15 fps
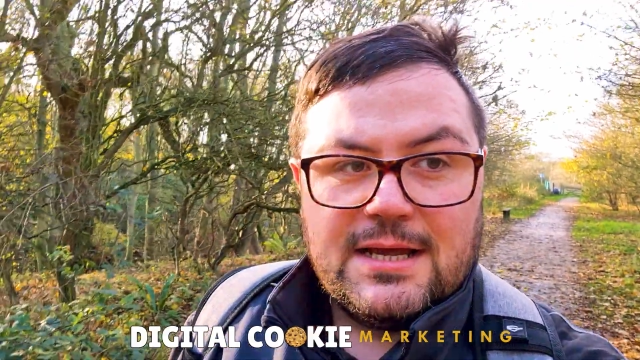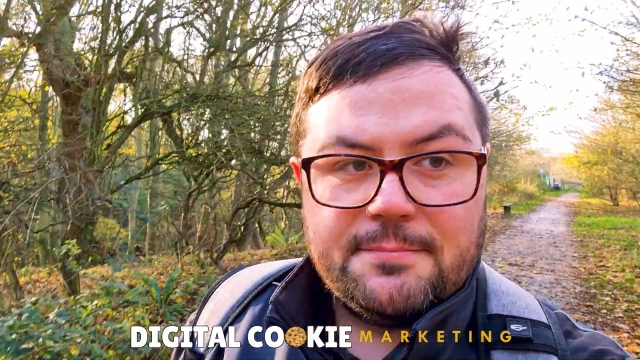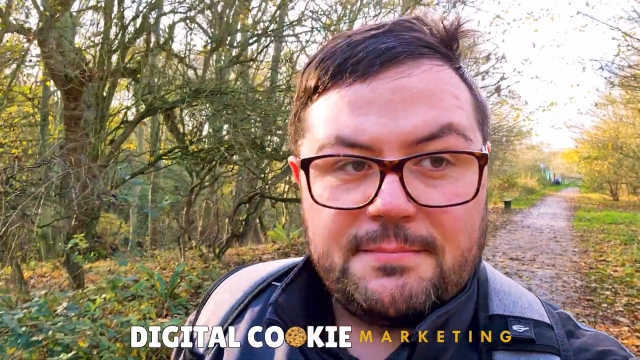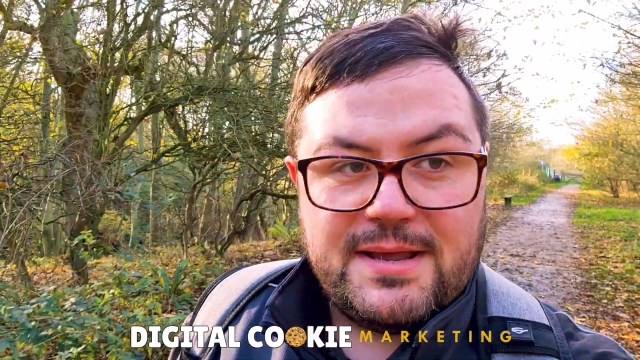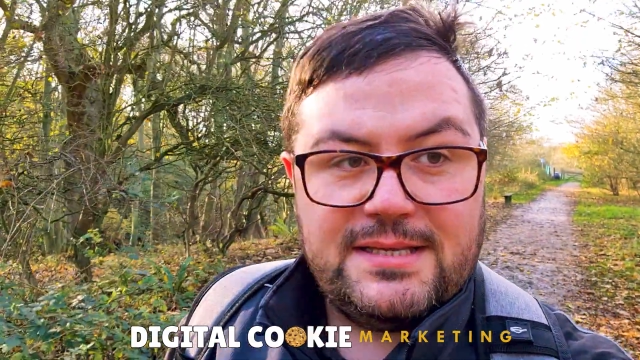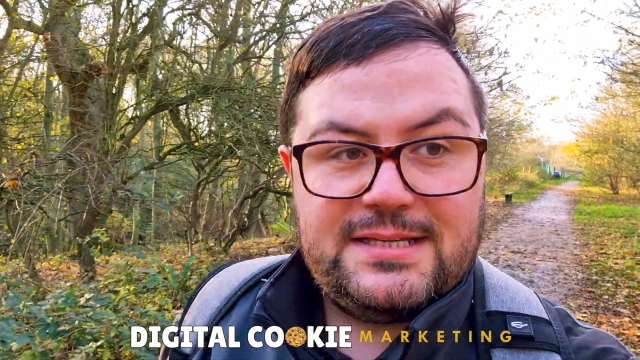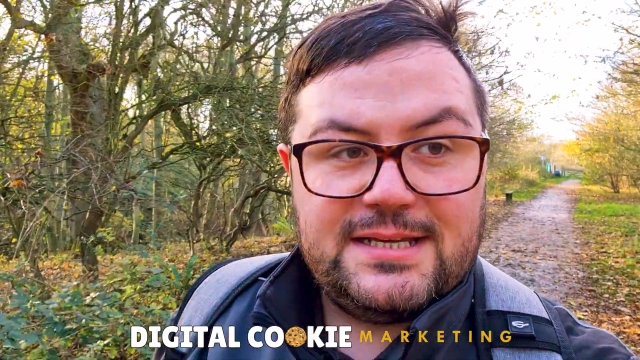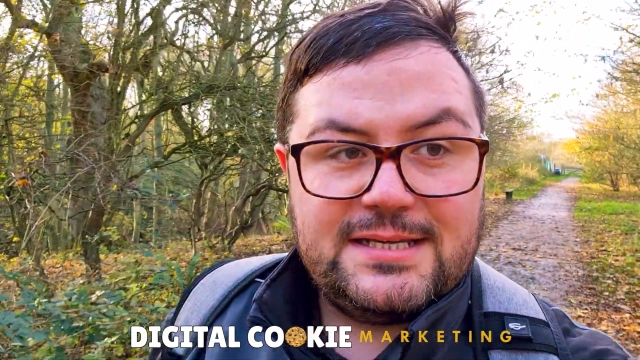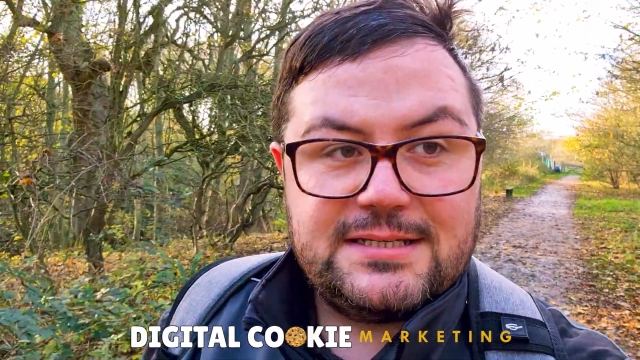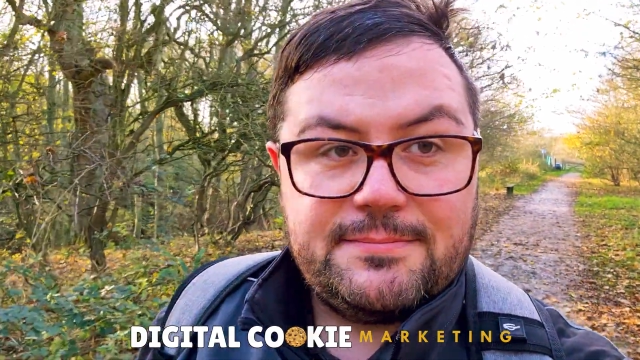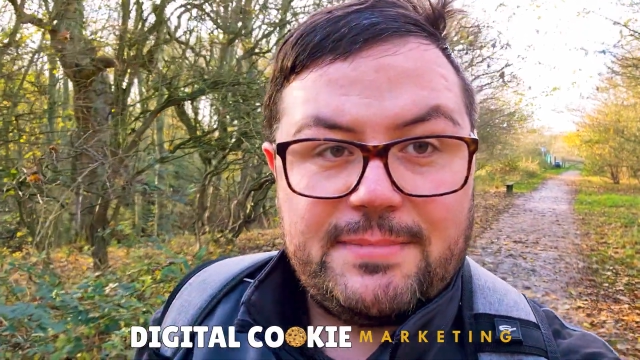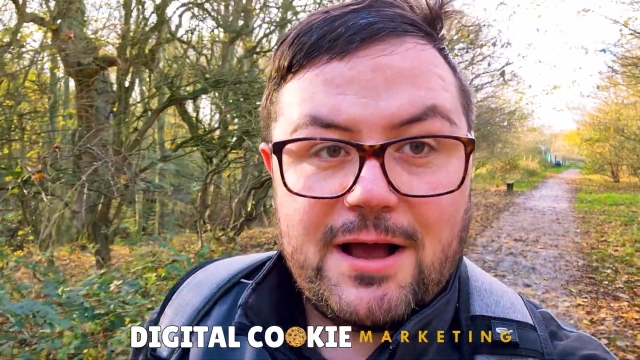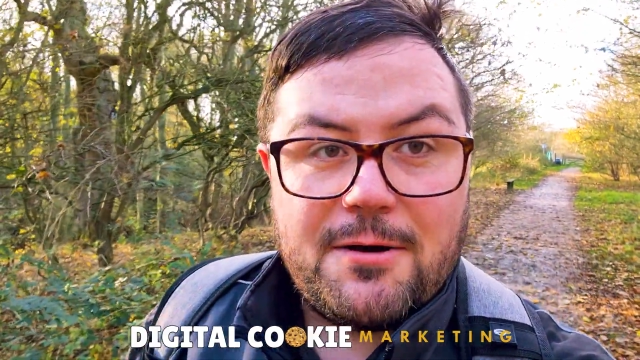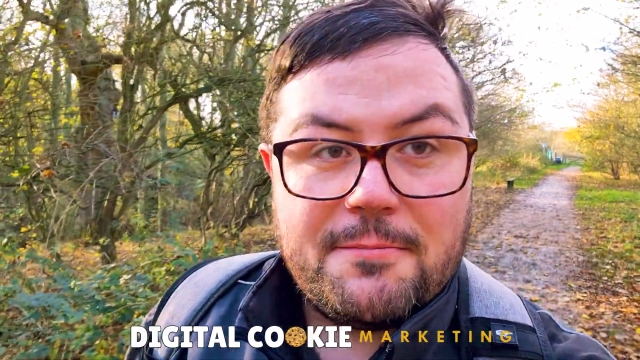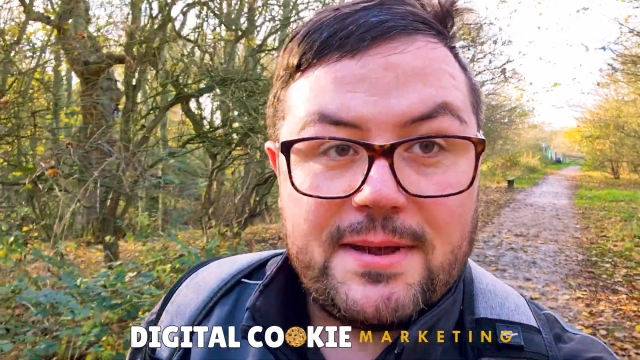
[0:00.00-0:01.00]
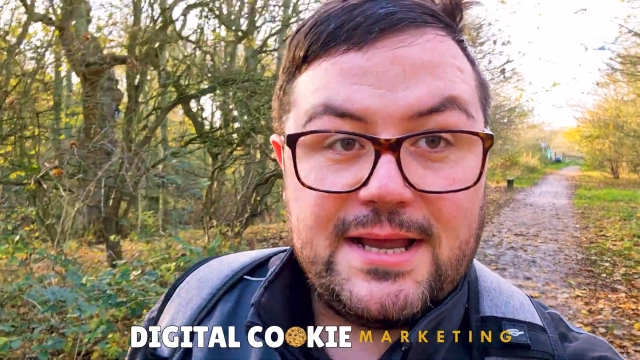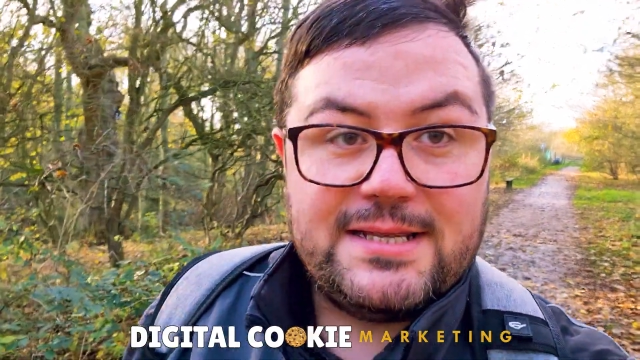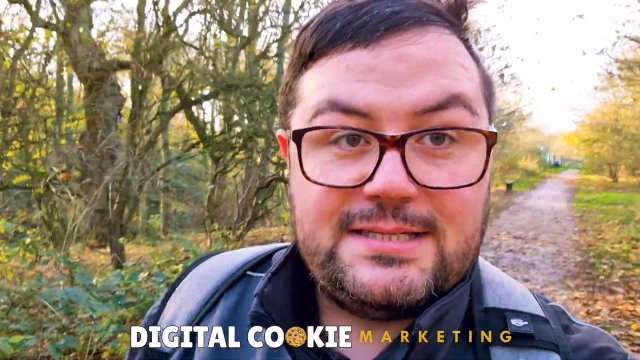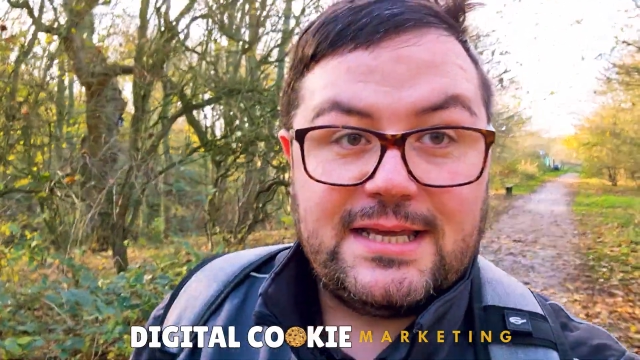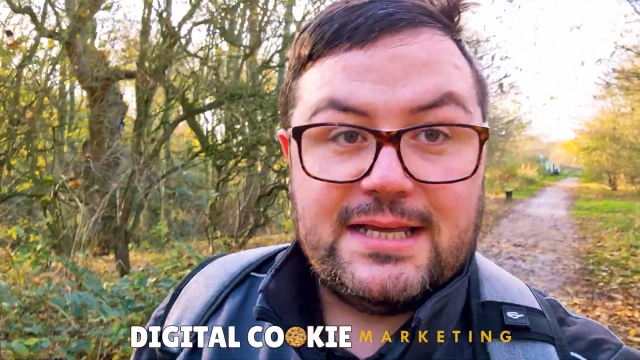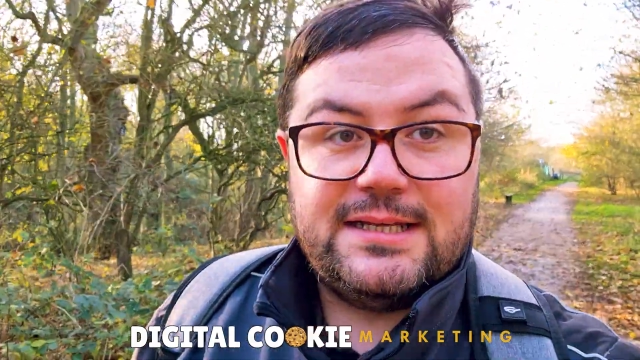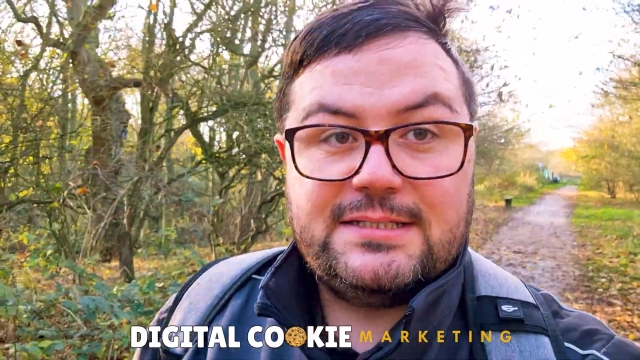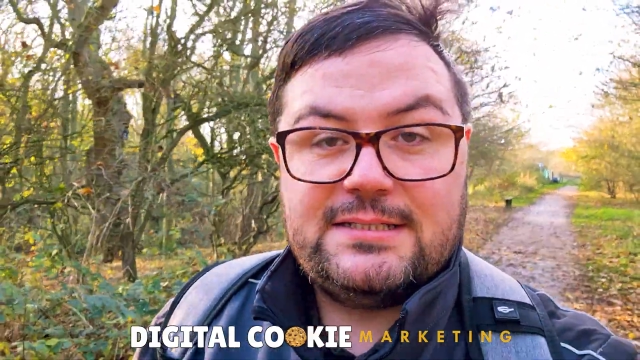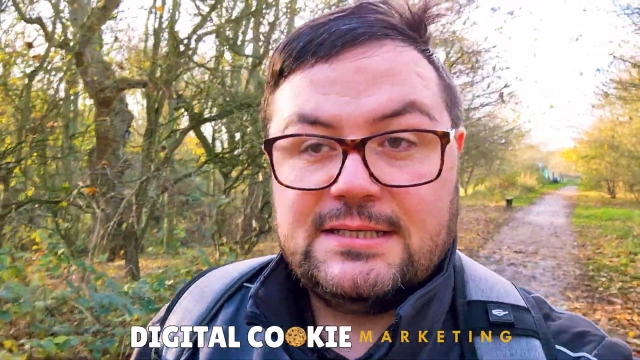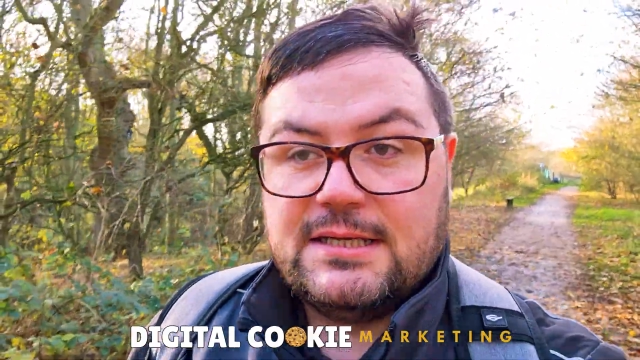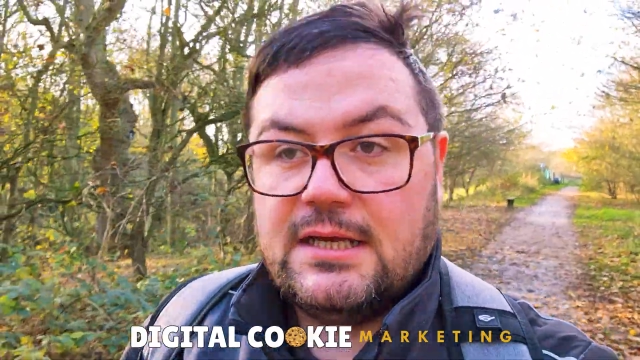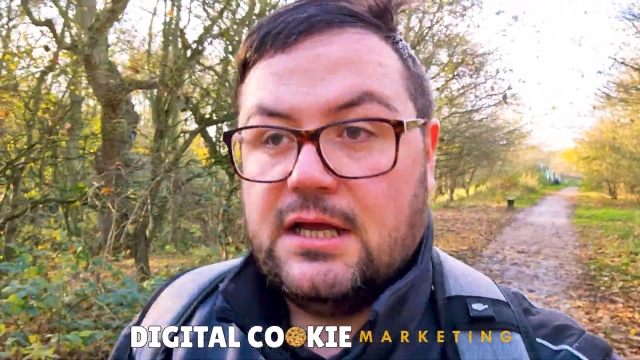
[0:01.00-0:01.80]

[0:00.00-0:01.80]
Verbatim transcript: meetings about meetings,